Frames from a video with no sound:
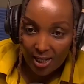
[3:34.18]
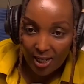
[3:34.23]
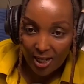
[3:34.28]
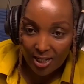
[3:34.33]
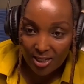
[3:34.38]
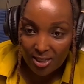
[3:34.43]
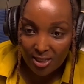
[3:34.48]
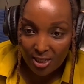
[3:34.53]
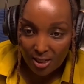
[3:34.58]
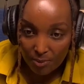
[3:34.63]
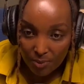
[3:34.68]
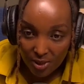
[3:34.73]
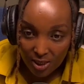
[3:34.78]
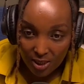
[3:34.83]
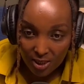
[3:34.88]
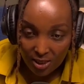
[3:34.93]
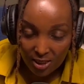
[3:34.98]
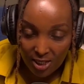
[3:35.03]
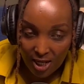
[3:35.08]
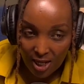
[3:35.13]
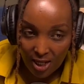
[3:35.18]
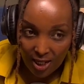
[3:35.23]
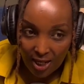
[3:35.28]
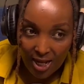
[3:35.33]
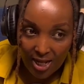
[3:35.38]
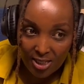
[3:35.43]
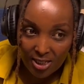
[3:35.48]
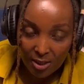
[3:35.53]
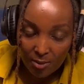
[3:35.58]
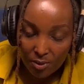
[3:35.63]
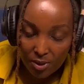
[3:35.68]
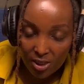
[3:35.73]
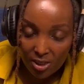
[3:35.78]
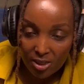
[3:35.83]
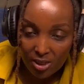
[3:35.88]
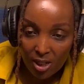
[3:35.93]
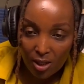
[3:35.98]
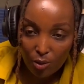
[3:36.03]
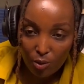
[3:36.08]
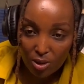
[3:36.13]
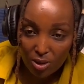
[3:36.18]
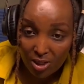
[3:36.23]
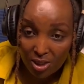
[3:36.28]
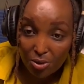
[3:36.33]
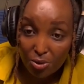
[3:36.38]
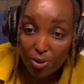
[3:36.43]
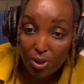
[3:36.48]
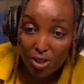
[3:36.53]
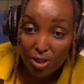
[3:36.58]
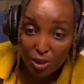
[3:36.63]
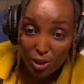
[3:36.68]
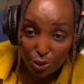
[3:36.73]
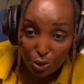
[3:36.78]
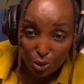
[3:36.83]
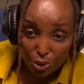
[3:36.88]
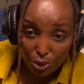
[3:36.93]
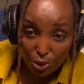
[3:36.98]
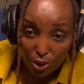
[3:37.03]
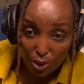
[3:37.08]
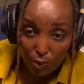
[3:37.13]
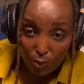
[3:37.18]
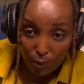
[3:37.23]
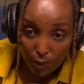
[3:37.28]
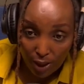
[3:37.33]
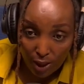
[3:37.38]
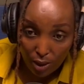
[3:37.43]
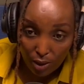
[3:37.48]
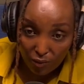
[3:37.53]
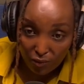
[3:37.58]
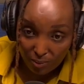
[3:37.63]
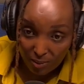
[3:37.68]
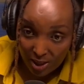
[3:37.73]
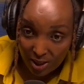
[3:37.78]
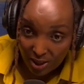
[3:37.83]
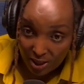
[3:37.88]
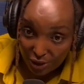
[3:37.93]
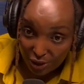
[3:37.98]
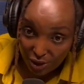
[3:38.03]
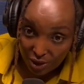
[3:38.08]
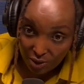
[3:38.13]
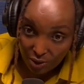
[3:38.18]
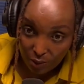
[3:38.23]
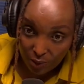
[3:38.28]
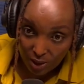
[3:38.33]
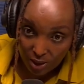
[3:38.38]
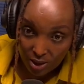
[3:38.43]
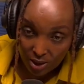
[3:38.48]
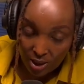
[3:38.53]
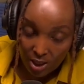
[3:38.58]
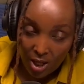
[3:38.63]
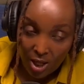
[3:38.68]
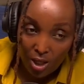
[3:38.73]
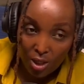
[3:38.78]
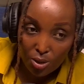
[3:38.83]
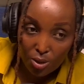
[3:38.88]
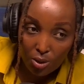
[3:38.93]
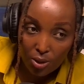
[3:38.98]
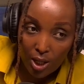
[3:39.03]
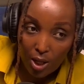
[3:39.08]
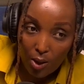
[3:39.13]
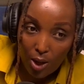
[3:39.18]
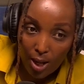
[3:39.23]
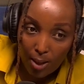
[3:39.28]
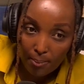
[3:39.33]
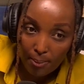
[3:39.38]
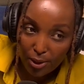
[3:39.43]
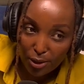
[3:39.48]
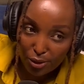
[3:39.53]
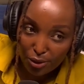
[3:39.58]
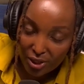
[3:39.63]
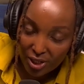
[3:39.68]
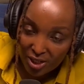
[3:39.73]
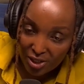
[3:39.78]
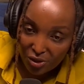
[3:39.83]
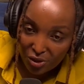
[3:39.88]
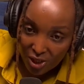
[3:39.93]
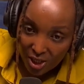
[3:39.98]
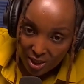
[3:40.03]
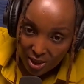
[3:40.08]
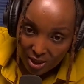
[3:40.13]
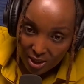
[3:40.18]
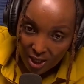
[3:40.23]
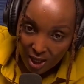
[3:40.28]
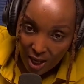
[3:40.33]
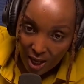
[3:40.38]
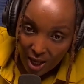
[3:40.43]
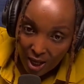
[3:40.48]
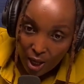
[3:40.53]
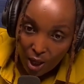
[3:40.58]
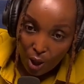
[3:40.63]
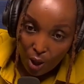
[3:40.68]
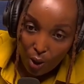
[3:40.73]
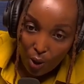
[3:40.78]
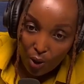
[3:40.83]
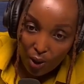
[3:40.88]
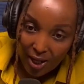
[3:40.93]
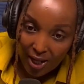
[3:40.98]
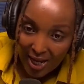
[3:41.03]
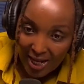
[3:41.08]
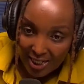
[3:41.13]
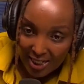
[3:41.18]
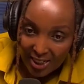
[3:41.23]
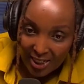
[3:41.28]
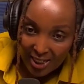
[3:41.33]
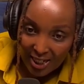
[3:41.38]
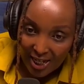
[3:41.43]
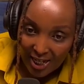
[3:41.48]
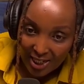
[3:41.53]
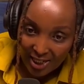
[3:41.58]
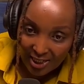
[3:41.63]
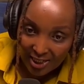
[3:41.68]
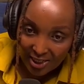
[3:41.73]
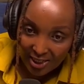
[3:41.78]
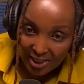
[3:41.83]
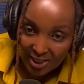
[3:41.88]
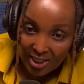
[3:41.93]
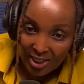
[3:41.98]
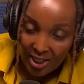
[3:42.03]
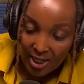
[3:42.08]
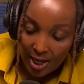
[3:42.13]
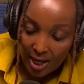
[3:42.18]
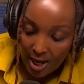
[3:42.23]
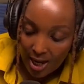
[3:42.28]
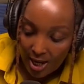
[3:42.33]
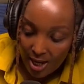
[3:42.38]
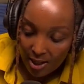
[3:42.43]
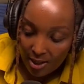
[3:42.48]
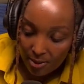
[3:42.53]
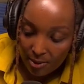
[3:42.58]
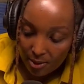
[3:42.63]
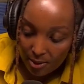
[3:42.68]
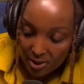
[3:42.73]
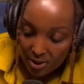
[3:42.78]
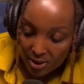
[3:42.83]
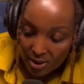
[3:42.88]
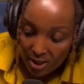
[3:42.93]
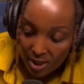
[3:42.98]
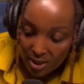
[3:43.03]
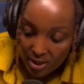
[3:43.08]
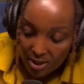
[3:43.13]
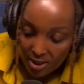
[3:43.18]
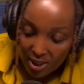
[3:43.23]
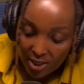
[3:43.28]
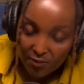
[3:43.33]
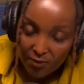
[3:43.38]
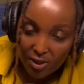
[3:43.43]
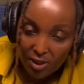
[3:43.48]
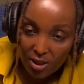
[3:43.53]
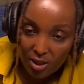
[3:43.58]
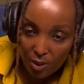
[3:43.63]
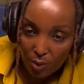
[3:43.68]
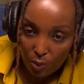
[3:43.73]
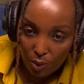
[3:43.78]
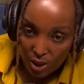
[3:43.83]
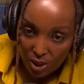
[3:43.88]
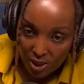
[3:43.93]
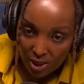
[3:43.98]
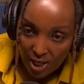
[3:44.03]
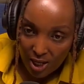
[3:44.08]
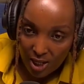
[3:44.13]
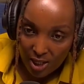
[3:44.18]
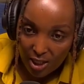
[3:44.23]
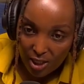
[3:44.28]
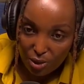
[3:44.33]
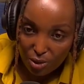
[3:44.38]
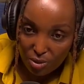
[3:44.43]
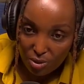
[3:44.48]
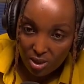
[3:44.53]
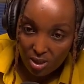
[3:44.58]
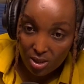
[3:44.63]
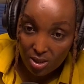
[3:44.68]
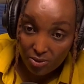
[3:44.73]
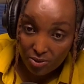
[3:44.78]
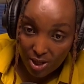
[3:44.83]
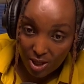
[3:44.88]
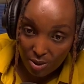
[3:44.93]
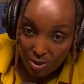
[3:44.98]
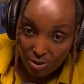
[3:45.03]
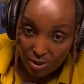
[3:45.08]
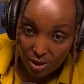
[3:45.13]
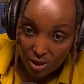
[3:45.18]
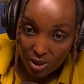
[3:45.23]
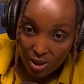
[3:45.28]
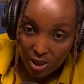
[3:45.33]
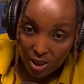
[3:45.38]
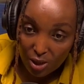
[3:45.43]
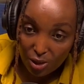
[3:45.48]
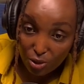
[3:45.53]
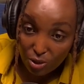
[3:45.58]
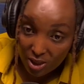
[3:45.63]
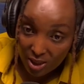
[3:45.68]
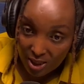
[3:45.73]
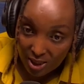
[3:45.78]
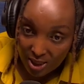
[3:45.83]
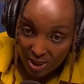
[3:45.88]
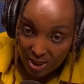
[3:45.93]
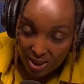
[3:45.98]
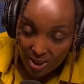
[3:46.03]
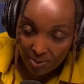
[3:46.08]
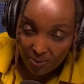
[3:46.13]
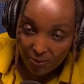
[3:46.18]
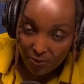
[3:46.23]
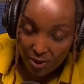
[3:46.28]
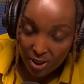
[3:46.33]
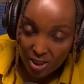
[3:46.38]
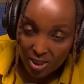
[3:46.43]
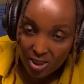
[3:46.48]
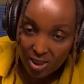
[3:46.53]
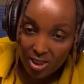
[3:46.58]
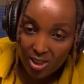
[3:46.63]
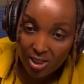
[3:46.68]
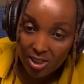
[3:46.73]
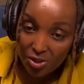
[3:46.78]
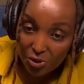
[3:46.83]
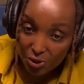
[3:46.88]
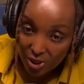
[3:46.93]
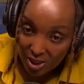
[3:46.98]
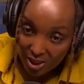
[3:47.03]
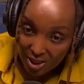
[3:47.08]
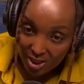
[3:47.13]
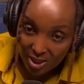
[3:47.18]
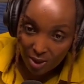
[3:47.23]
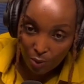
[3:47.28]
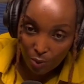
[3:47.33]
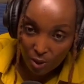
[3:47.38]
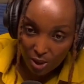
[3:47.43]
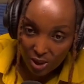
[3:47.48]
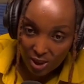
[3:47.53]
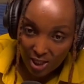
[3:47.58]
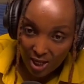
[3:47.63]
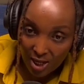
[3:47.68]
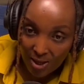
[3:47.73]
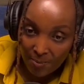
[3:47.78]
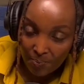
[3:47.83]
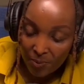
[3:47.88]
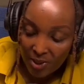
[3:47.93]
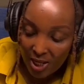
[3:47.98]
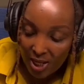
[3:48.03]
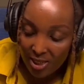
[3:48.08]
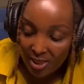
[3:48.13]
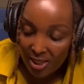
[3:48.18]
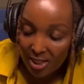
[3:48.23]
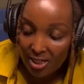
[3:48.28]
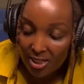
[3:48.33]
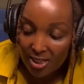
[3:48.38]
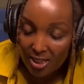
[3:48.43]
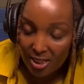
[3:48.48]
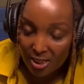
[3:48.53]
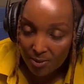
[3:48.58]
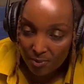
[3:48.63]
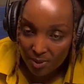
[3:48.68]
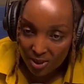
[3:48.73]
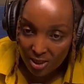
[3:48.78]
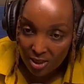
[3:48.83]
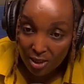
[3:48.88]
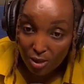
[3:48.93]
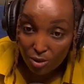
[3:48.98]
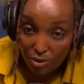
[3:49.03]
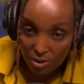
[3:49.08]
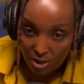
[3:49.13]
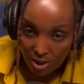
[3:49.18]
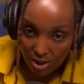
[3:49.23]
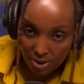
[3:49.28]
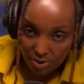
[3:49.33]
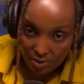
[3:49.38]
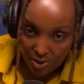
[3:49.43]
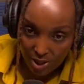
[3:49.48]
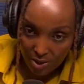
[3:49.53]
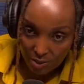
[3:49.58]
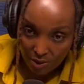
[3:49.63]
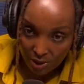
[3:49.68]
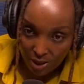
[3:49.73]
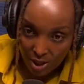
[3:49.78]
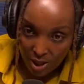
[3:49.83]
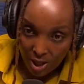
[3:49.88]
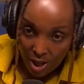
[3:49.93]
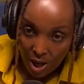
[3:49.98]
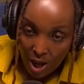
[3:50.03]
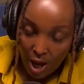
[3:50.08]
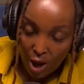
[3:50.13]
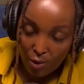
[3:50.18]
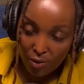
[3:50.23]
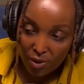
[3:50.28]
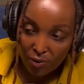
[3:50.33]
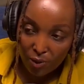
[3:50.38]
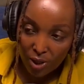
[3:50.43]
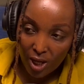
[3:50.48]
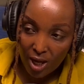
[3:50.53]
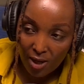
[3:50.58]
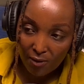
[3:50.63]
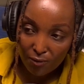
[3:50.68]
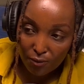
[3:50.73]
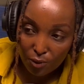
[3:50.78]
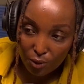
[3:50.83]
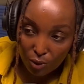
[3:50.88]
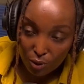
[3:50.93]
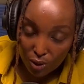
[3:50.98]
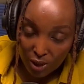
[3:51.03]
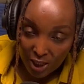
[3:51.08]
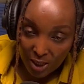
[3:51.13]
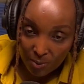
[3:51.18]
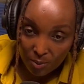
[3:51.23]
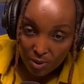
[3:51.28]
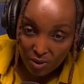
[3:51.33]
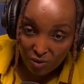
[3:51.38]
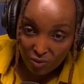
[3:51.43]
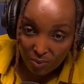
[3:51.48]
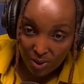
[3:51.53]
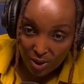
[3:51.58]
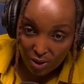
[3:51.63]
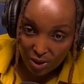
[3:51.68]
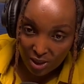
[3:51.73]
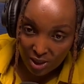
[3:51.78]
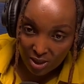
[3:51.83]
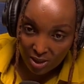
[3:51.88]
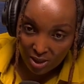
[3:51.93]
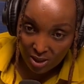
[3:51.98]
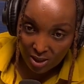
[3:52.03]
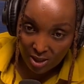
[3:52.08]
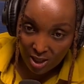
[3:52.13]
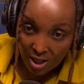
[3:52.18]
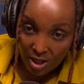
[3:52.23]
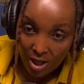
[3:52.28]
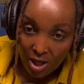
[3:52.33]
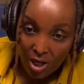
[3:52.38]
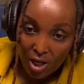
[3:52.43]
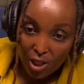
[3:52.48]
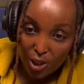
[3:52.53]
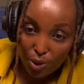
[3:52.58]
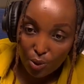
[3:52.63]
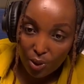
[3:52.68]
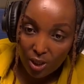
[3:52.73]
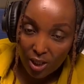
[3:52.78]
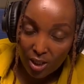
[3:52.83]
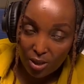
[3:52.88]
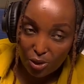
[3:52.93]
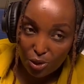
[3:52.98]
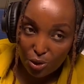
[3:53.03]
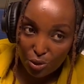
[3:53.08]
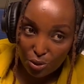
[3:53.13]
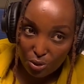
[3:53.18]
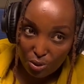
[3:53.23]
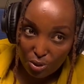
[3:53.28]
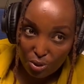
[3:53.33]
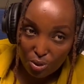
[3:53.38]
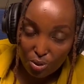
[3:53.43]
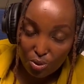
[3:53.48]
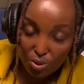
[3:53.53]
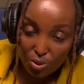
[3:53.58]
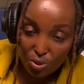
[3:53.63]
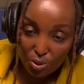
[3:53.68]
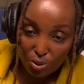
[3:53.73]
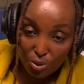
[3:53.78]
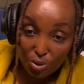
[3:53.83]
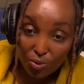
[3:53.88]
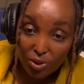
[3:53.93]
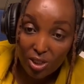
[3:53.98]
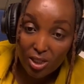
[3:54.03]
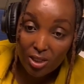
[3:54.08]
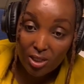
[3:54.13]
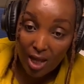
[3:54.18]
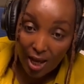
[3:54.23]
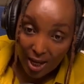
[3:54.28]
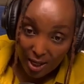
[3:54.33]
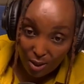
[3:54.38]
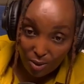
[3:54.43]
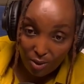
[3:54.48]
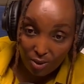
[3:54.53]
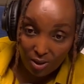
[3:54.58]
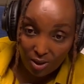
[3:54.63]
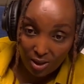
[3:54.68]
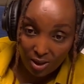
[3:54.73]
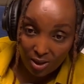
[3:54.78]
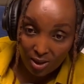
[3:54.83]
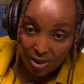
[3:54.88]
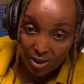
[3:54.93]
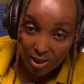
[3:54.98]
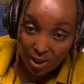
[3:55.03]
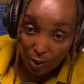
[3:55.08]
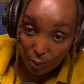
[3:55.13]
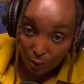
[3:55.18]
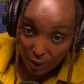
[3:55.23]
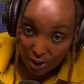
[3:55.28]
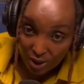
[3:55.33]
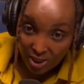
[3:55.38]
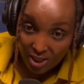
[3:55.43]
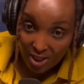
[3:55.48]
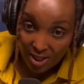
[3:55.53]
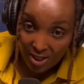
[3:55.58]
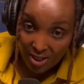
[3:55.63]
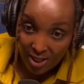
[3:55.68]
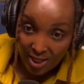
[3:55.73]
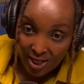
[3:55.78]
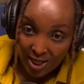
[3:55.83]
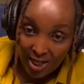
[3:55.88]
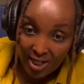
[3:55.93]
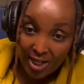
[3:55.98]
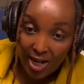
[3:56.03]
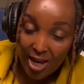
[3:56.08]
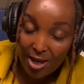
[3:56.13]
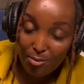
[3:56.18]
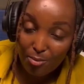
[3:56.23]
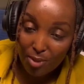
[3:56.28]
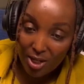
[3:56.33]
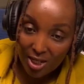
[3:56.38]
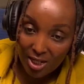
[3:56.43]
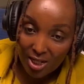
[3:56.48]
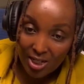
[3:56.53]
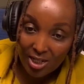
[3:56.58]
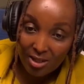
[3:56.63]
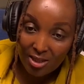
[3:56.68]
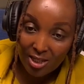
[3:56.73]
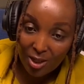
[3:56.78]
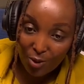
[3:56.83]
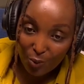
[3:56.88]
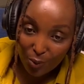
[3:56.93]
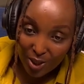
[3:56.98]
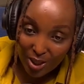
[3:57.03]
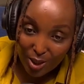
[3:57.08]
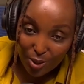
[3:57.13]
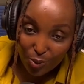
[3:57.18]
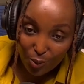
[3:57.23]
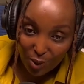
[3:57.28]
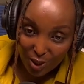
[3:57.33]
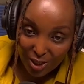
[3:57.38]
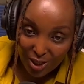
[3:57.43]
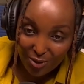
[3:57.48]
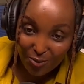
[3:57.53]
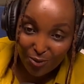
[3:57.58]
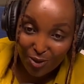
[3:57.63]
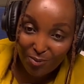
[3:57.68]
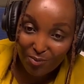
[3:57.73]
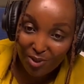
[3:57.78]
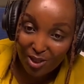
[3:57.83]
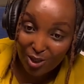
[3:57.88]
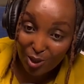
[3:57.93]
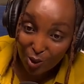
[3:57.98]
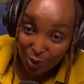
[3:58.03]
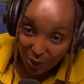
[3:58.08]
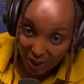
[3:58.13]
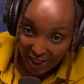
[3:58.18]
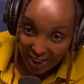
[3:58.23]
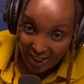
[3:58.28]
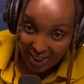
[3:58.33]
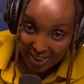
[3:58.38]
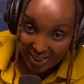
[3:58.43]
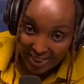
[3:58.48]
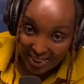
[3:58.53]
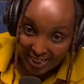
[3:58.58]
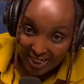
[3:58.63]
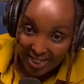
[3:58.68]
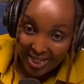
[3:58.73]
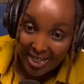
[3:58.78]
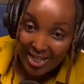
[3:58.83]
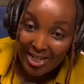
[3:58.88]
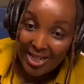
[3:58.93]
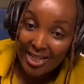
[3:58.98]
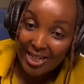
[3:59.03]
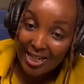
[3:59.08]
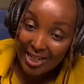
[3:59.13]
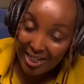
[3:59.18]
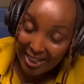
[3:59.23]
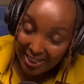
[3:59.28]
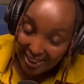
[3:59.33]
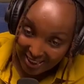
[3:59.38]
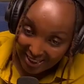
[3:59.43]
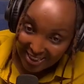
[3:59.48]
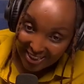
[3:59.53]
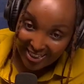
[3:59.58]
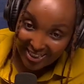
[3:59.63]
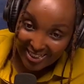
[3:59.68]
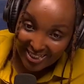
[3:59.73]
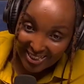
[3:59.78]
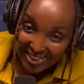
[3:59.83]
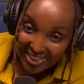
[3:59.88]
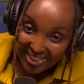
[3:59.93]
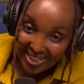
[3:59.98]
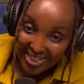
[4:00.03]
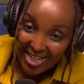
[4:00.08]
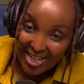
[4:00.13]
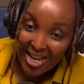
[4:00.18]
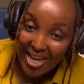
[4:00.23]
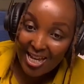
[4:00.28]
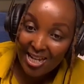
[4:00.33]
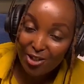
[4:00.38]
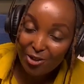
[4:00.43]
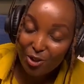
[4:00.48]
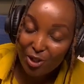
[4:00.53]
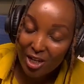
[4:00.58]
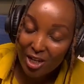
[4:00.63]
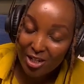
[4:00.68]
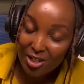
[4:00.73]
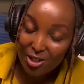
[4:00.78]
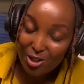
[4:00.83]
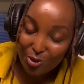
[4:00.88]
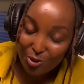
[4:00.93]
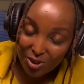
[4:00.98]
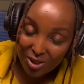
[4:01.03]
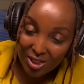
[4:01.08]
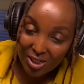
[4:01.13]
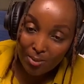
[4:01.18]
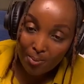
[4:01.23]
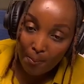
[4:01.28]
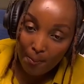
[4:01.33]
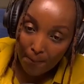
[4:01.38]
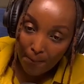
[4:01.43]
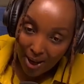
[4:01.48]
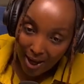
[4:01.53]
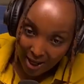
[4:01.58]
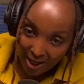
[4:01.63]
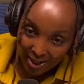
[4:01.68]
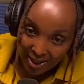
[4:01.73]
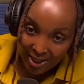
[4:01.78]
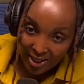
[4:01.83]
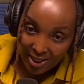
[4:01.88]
a septic tank was a traditional way of managing waste. So now a biodigester organically sieves the water into the ground, into the system. First treats the water and then sieves it to the ground. However, we have two types of biodigester. You can choose to recycle the water, and I mean the wastewater from the toilet. Clean it, and you can use it back